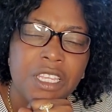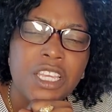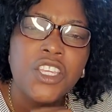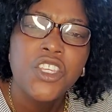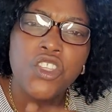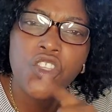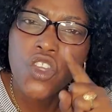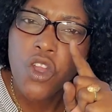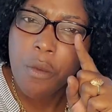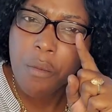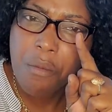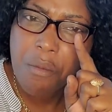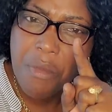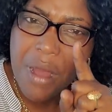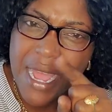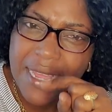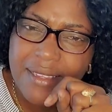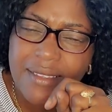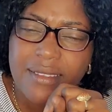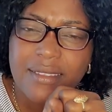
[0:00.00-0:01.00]
Your
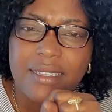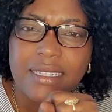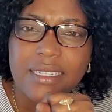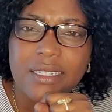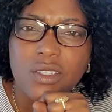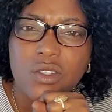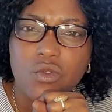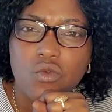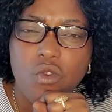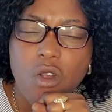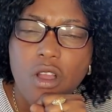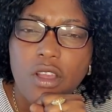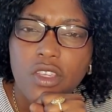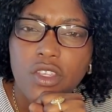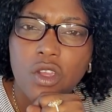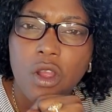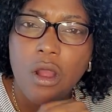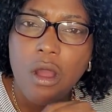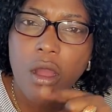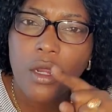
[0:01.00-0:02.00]
mindset is wrong,
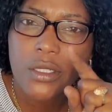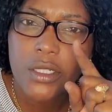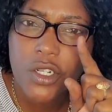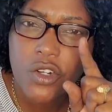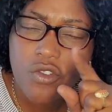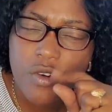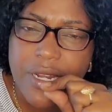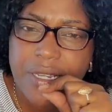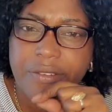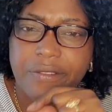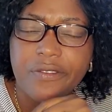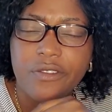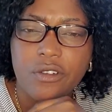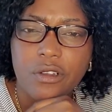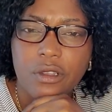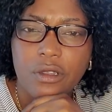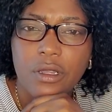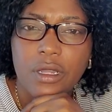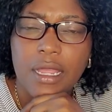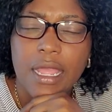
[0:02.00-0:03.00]
you're ungrateful,
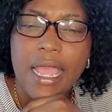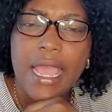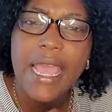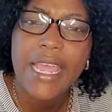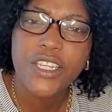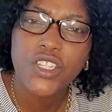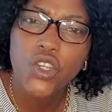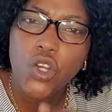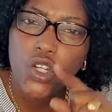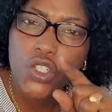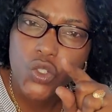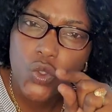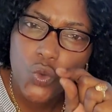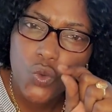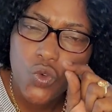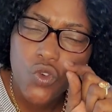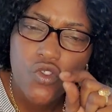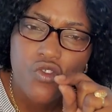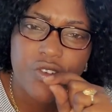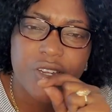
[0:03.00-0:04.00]
and you're too
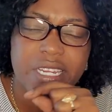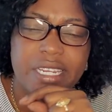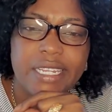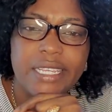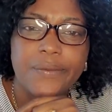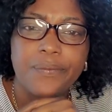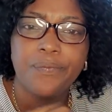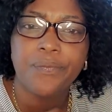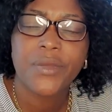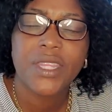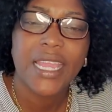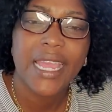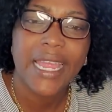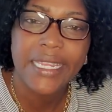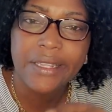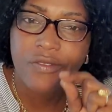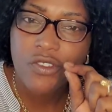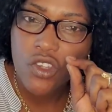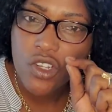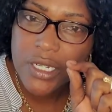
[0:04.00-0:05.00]
greedy. And
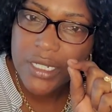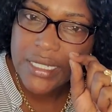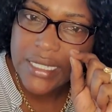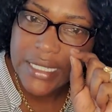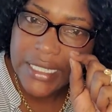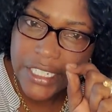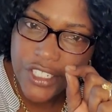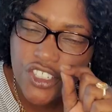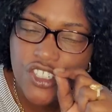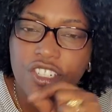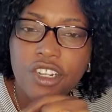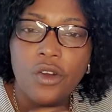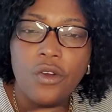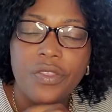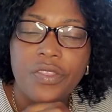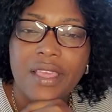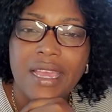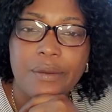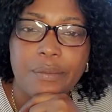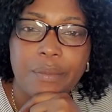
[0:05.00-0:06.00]
if you continue down
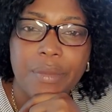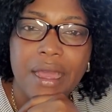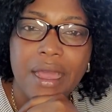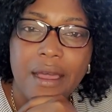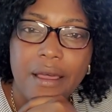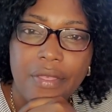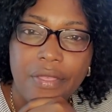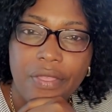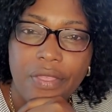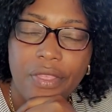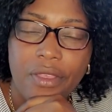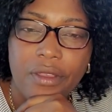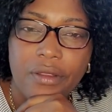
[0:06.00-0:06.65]
that path,